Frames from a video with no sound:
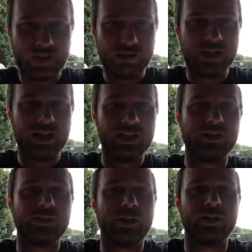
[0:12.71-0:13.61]
I went down
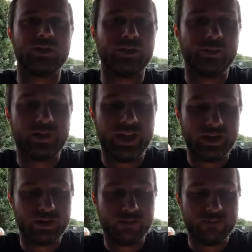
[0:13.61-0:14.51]
and spoke to them. They
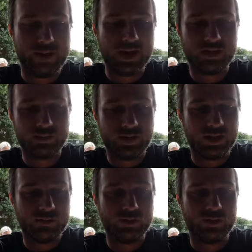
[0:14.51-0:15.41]
don't make them
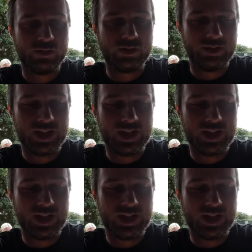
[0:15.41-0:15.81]
anymore.